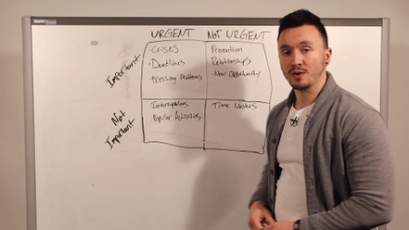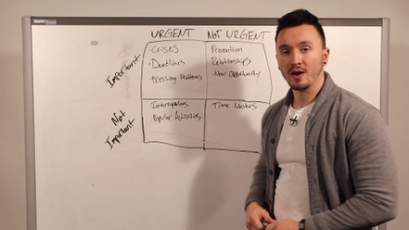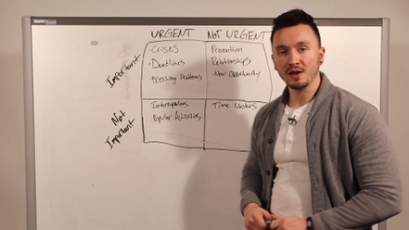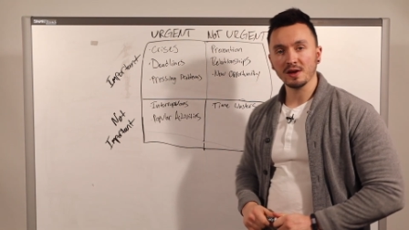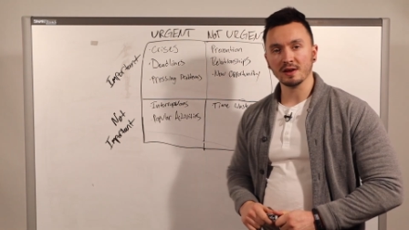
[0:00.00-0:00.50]
So
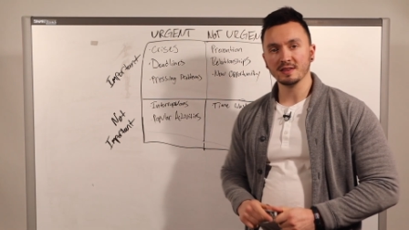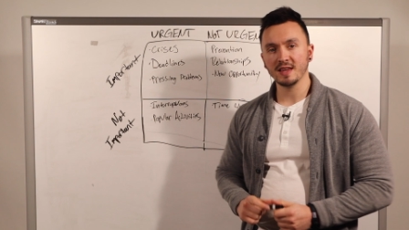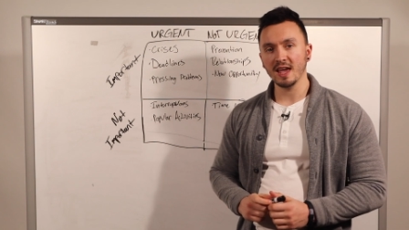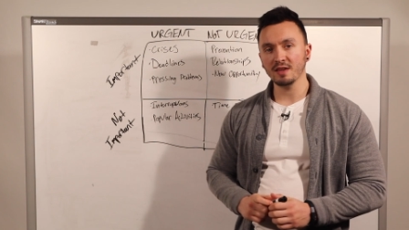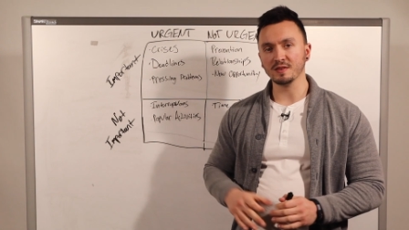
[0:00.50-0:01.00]
are you going to
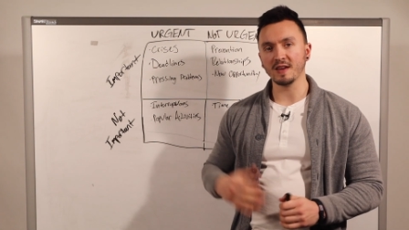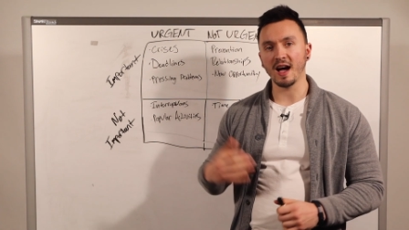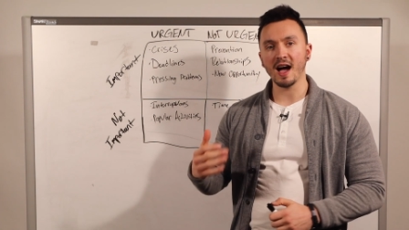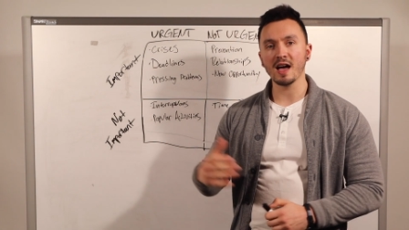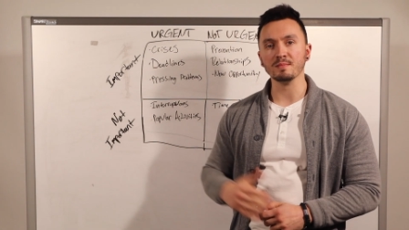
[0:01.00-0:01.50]
take the
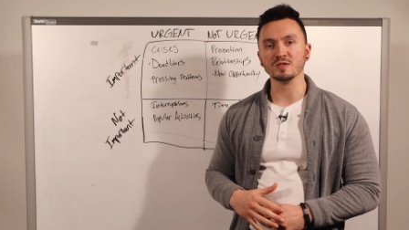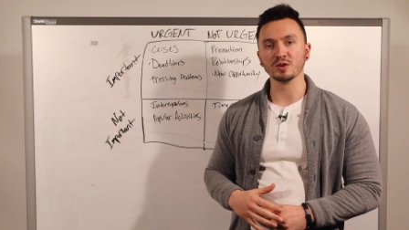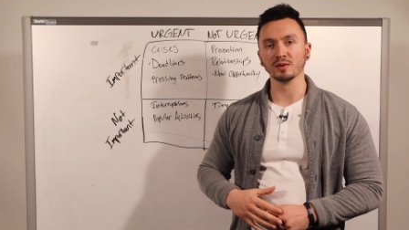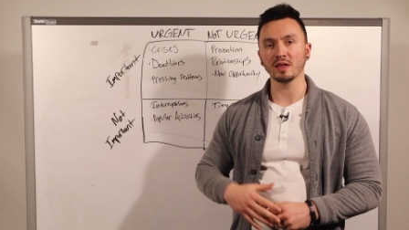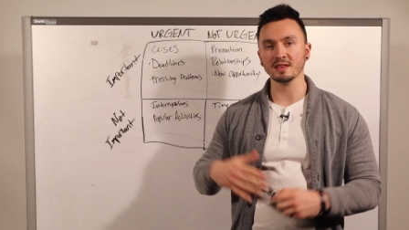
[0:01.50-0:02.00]
time to
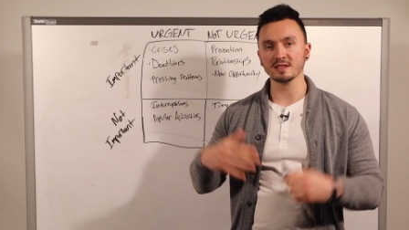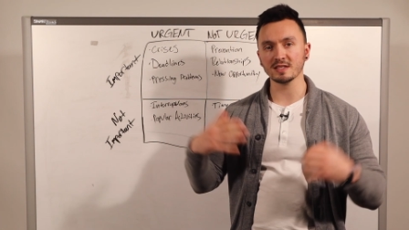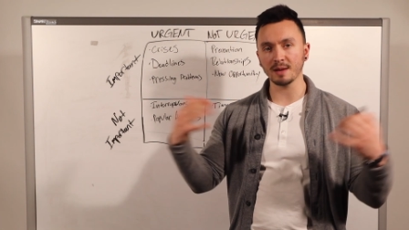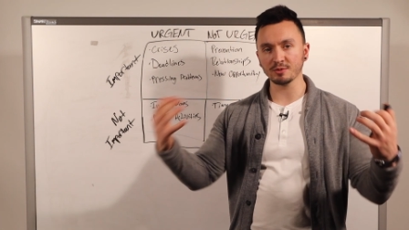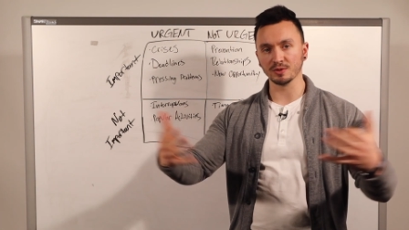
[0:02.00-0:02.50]
really
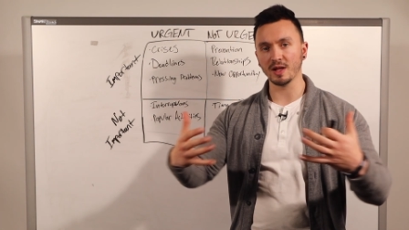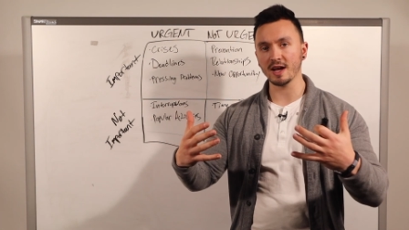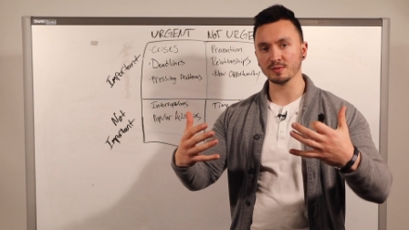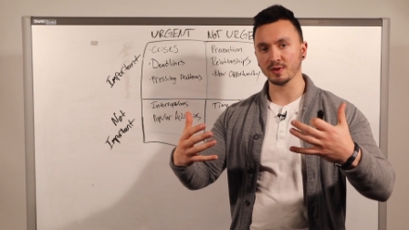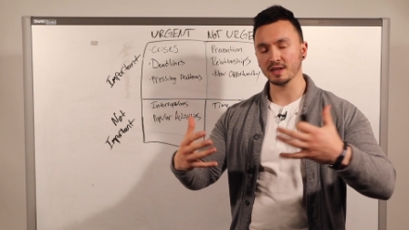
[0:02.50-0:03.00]

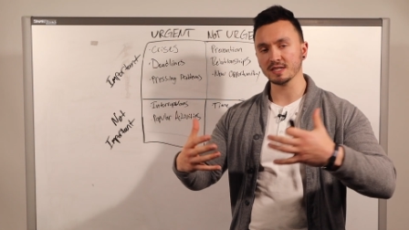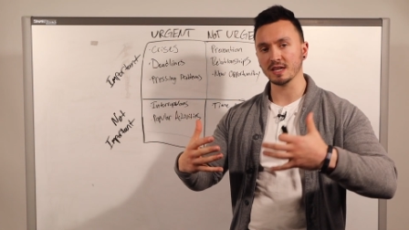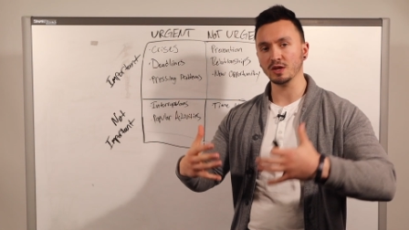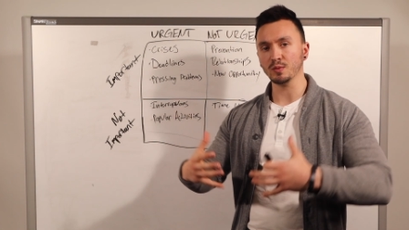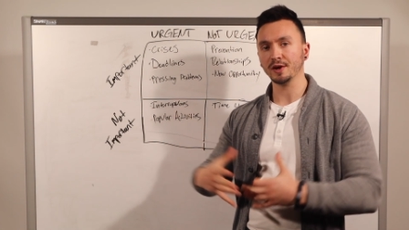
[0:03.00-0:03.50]
conceptualize what it is
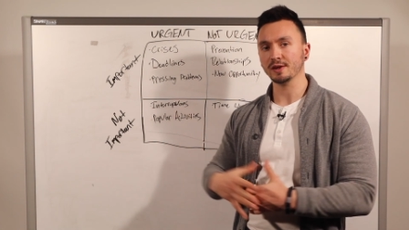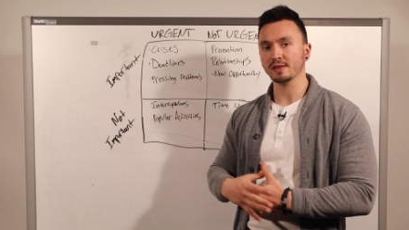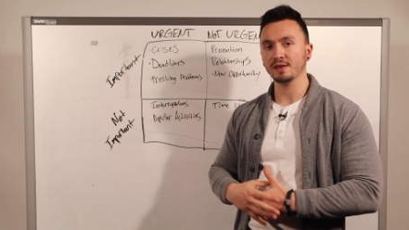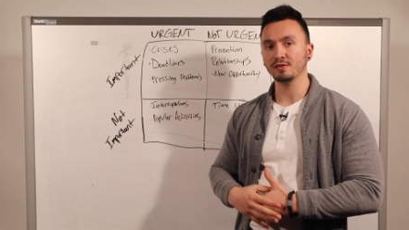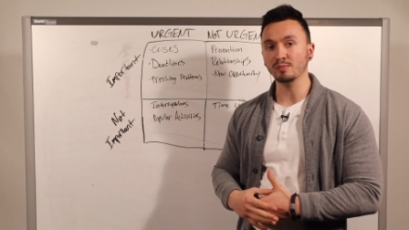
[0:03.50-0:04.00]
that you want your
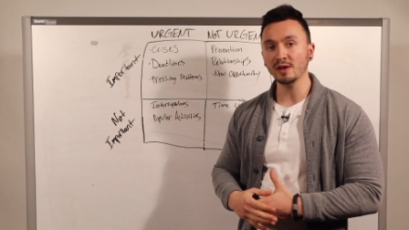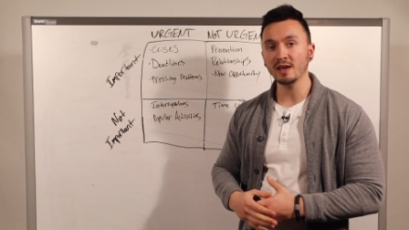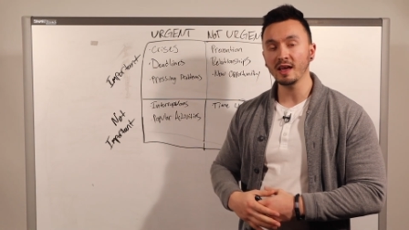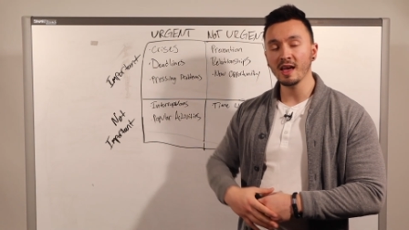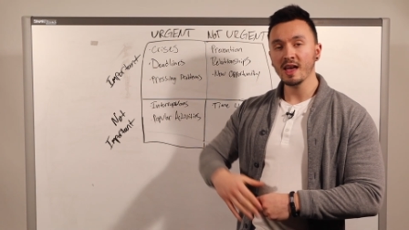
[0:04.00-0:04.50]
life to
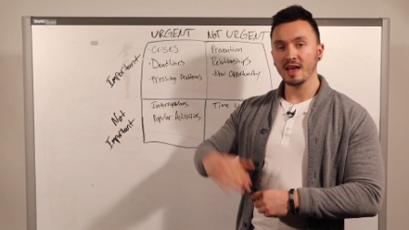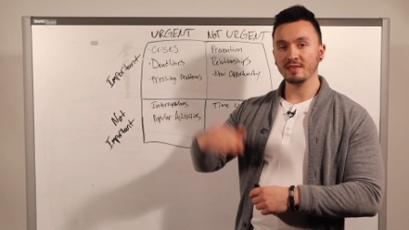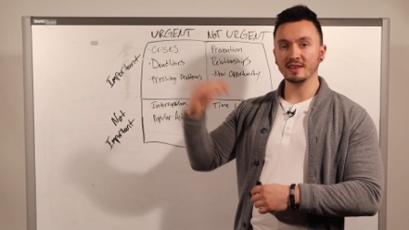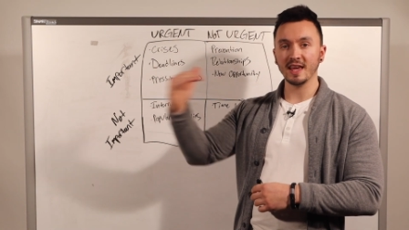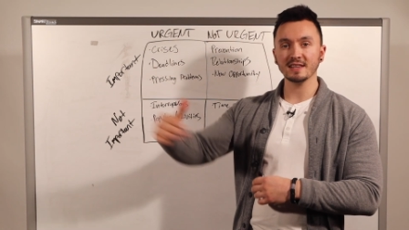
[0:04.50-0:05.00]
be, and
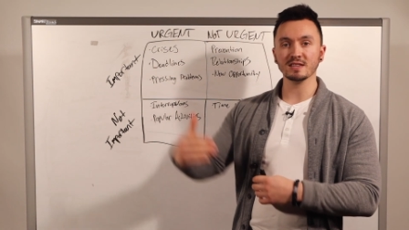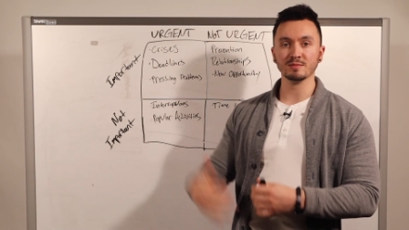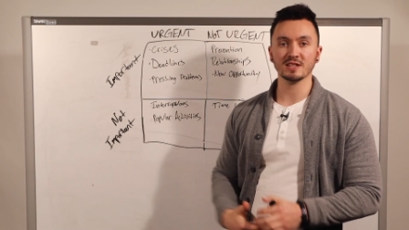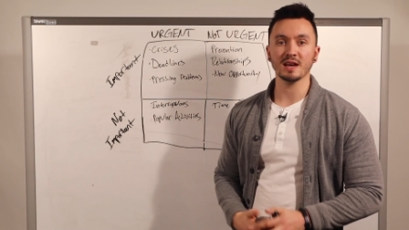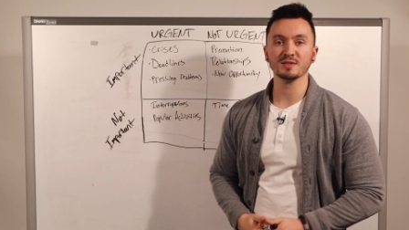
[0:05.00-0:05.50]
then take some
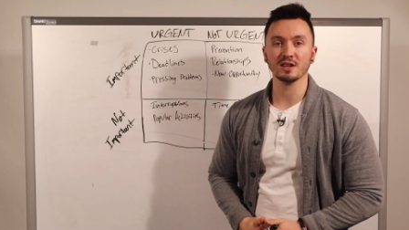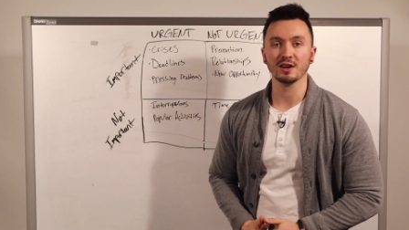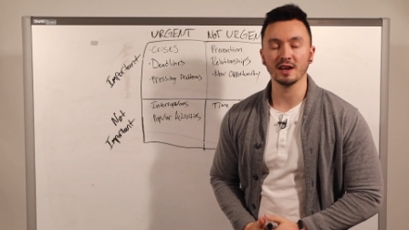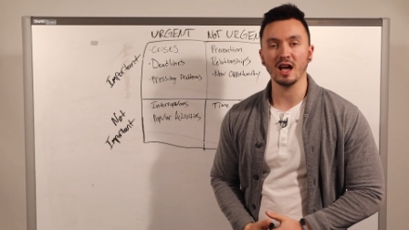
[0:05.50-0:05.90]
steps that are going